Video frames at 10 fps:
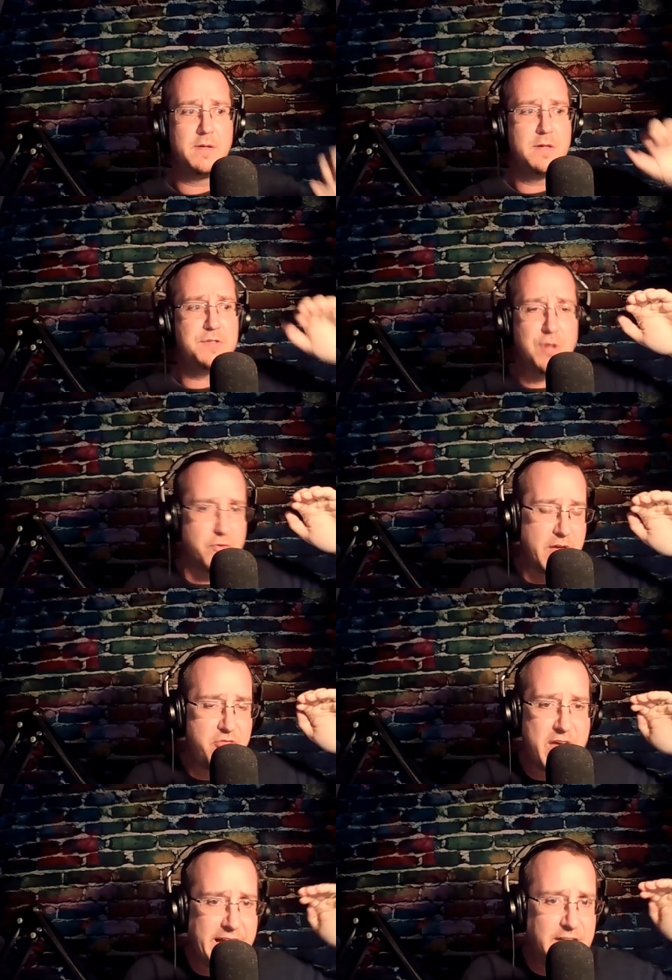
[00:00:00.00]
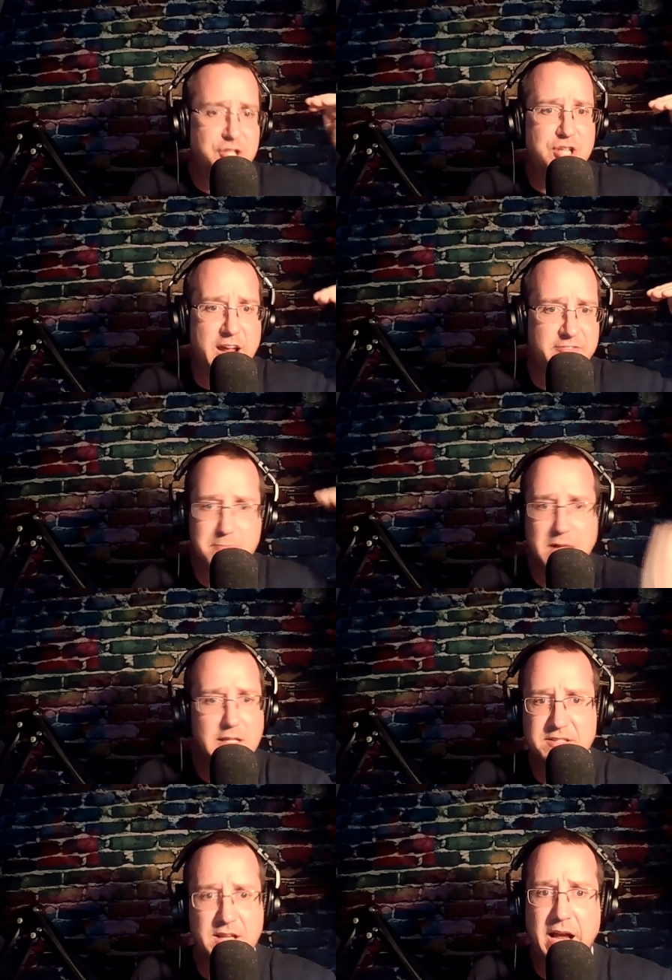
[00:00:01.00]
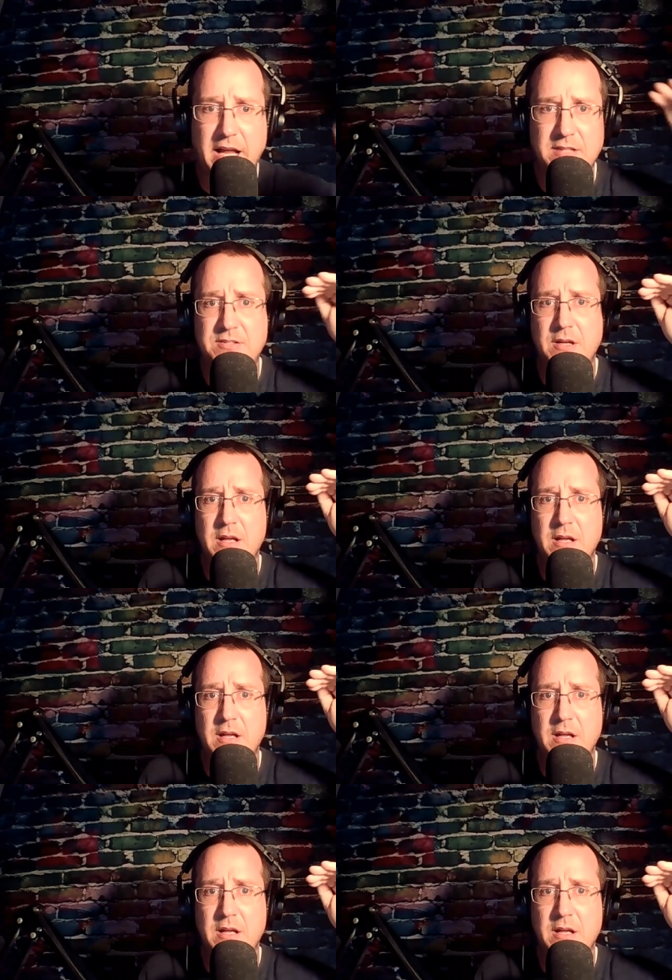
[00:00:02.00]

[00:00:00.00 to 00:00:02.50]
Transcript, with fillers: so that they can shave milliseconds,